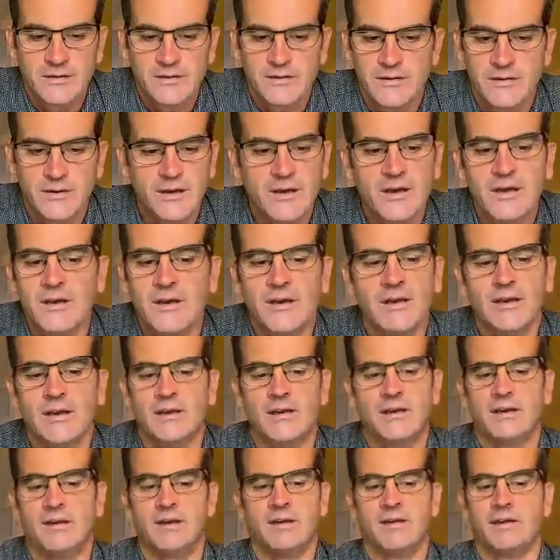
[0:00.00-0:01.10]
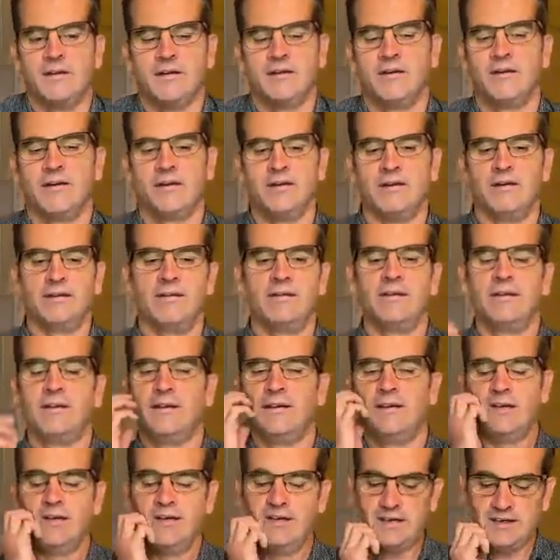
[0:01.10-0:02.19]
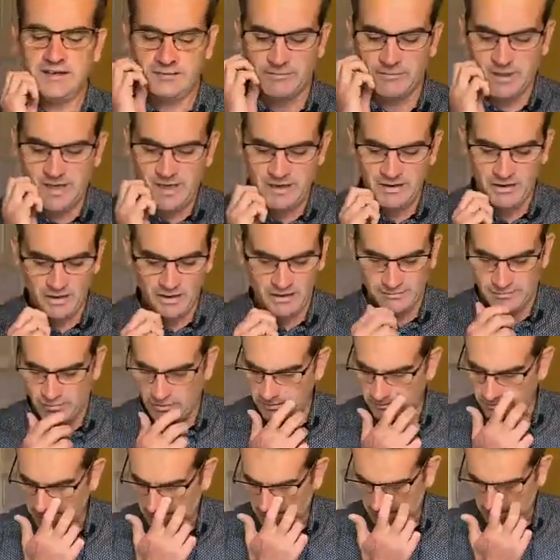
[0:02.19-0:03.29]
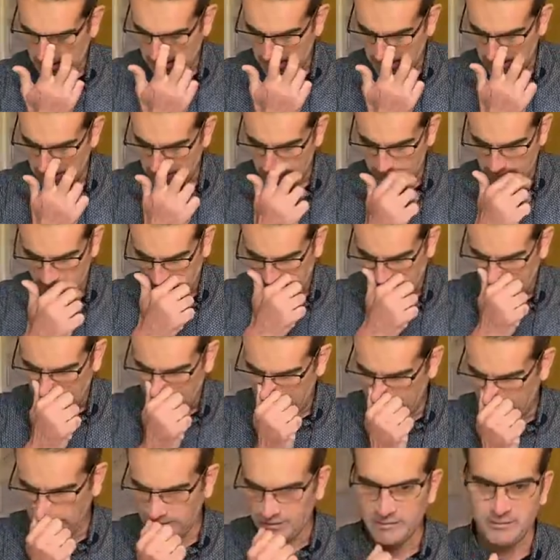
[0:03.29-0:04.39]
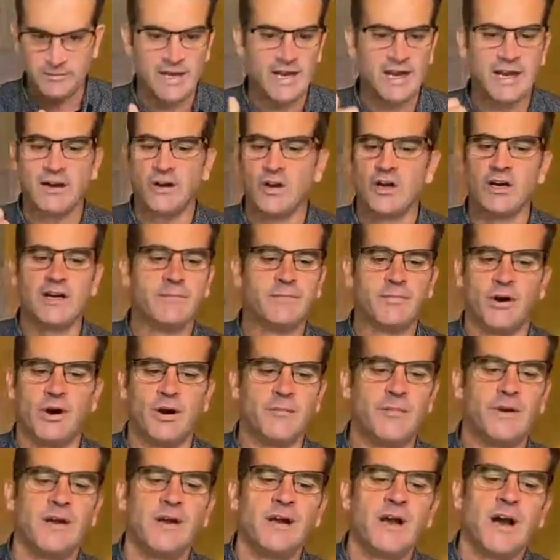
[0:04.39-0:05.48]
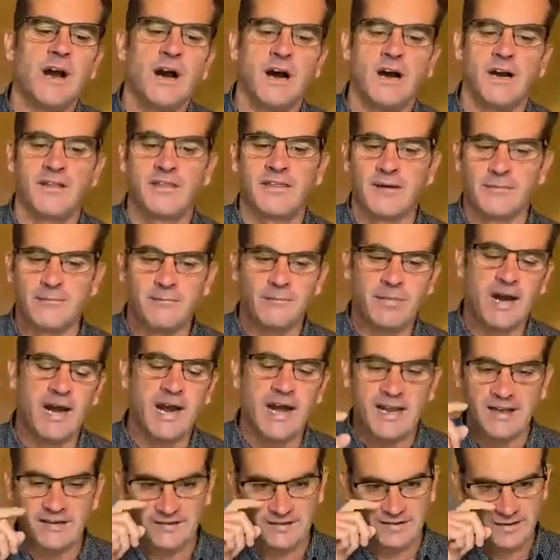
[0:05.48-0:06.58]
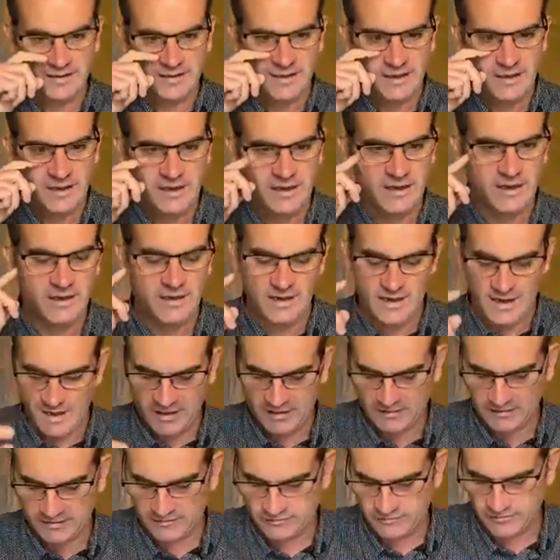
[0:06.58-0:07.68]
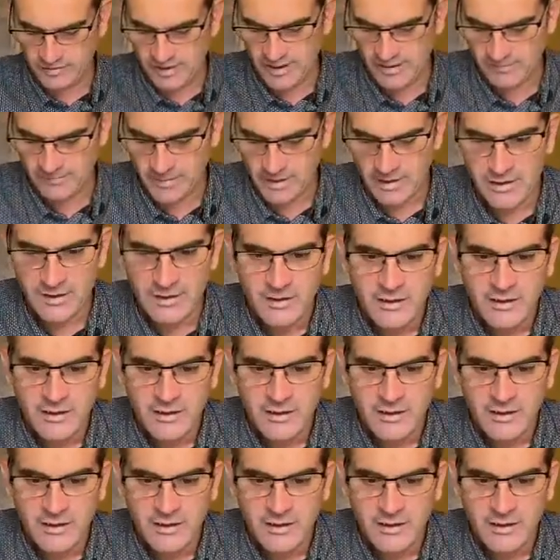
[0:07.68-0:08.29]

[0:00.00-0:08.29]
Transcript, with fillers: No, no, no, no, no, no. He, he doesn't buy a lollipop. No, no. He doesn't buy a lollipop. Arthur buys an ice cream.